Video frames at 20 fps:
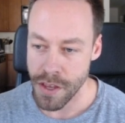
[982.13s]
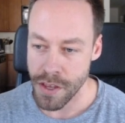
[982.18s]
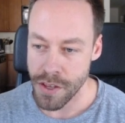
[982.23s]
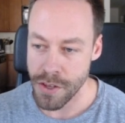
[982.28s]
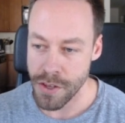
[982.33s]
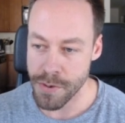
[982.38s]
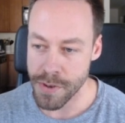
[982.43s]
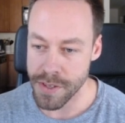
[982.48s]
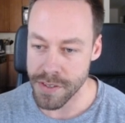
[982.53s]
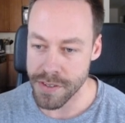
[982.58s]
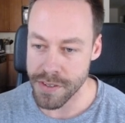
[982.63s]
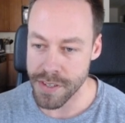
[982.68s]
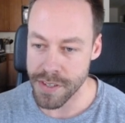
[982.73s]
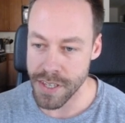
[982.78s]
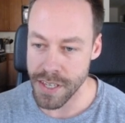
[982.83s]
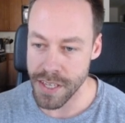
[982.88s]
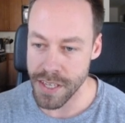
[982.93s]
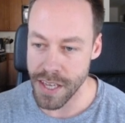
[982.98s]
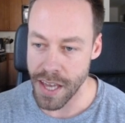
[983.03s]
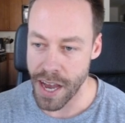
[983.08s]
You can
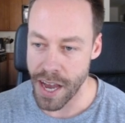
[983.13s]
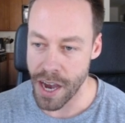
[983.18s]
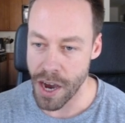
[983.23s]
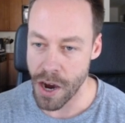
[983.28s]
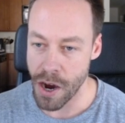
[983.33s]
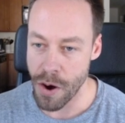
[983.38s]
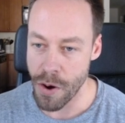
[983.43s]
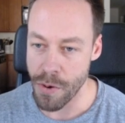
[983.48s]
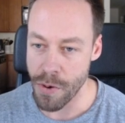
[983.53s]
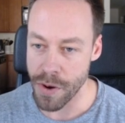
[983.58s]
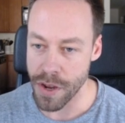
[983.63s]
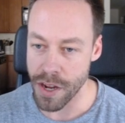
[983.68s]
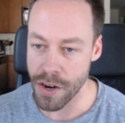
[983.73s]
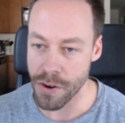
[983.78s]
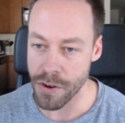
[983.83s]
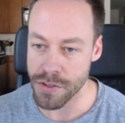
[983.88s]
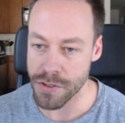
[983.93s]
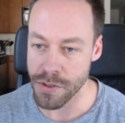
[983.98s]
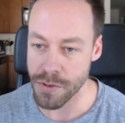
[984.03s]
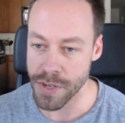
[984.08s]
see how it
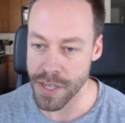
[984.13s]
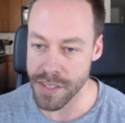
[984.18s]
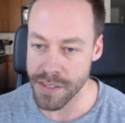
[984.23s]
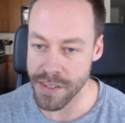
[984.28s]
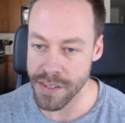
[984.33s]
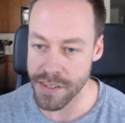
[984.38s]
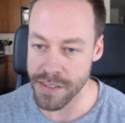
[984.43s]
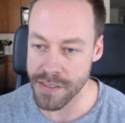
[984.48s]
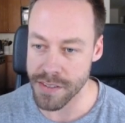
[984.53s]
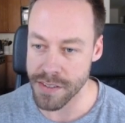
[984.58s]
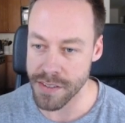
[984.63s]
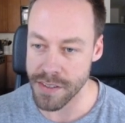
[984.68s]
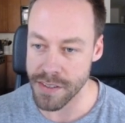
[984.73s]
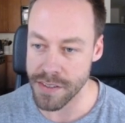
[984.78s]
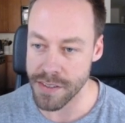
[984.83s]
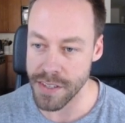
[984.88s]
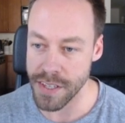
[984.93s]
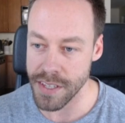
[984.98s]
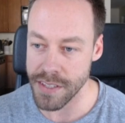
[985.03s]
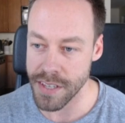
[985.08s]
also gets this
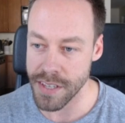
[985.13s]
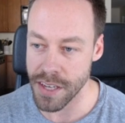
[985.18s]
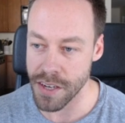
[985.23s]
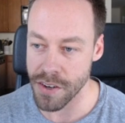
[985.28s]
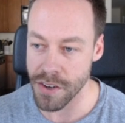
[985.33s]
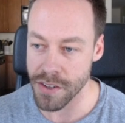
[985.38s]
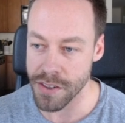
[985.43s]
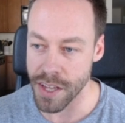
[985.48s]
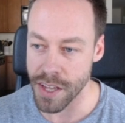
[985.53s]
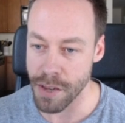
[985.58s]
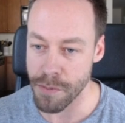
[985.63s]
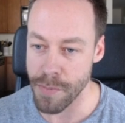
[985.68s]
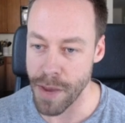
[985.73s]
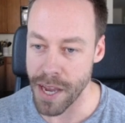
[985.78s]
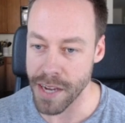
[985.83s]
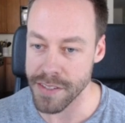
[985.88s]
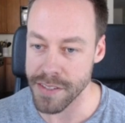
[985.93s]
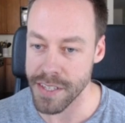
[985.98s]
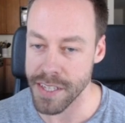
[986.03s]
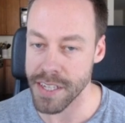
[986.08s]
detailed like
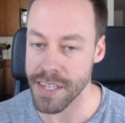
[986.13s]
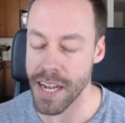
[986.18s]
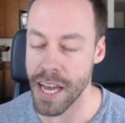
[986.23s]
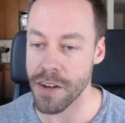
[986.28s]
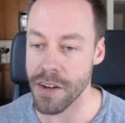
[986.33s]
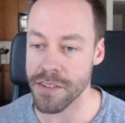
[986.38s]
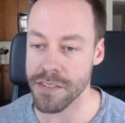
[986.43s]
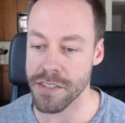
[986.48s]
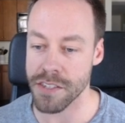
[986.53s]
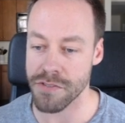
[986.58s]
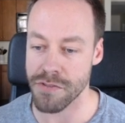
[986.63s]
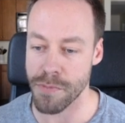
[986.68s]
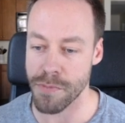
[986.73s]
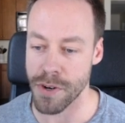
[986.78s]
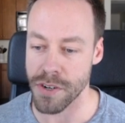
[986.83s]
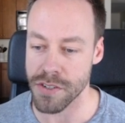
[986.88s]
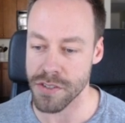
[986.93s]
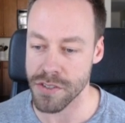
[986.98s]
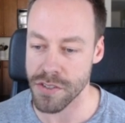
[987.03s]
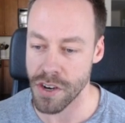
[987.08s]
MACD analysis from
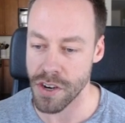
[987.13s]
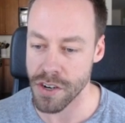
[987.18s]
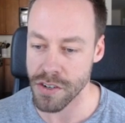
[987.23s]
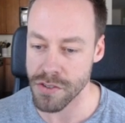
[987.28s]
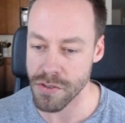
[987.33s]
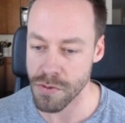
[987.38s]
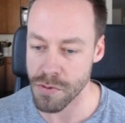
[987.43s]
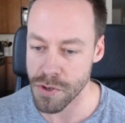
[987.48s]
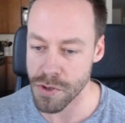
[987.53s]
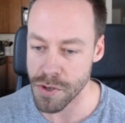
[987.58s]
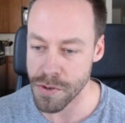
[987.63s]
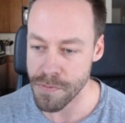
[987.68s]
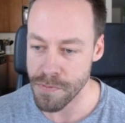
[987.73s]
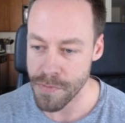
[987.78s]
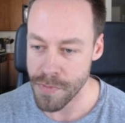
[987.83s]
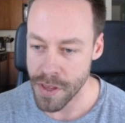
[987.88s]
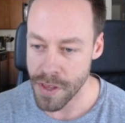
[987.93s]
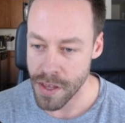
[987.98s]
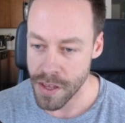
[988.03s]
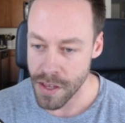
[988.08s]
our stock tool.
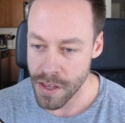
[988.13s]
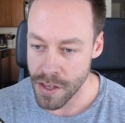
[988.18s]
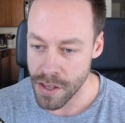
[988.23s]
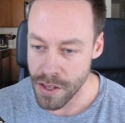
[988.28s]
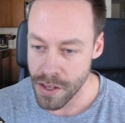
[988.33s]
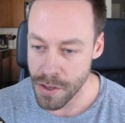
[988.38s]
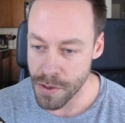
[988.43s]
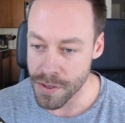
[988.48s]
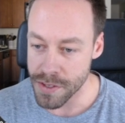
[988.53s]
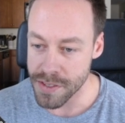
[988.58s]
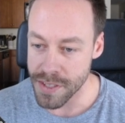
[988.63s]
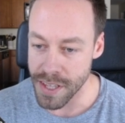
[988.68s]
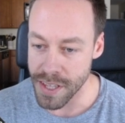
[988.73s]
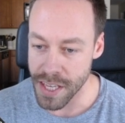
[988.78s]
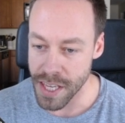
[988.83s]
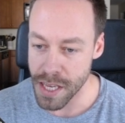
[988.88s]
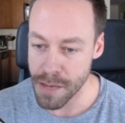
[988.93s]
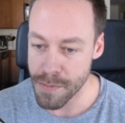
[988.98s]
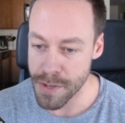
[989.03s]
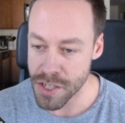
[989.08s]
You can see
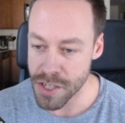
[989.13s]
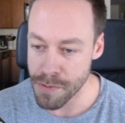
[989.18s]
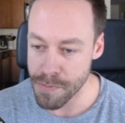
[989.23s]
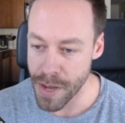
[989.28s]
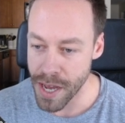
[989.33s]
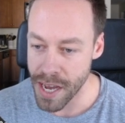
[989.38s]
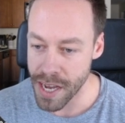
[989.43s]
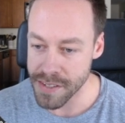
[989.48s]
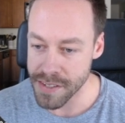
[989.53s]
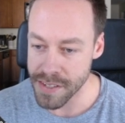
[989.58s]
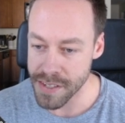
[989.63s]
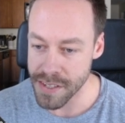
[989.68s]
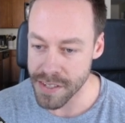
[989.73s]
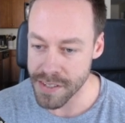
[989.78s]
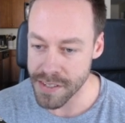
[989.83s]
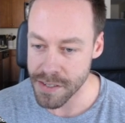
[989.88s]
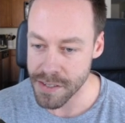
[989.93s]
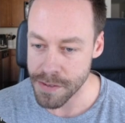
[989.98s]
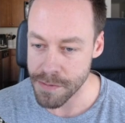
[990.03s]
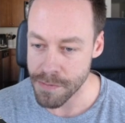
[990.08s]
the image it
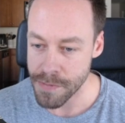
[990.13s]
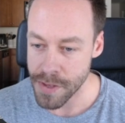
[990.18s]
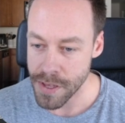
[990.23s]
passes.